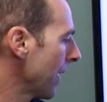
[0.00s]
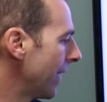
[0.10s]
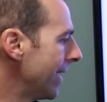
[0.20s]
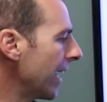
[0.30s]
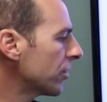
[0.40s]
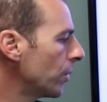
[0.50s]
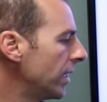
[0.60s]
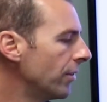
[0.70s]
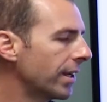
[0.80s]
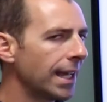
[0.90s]
The next one
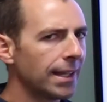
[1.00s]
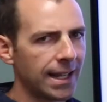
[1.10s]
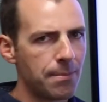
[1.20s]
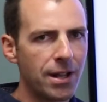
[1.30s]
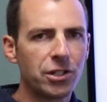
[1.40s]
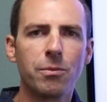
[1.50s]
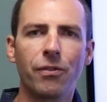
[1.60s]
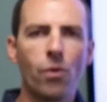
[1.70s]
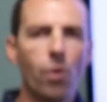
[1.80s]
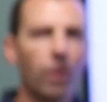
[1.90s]
here, again, like I mentioned
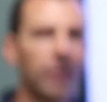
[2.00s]
before,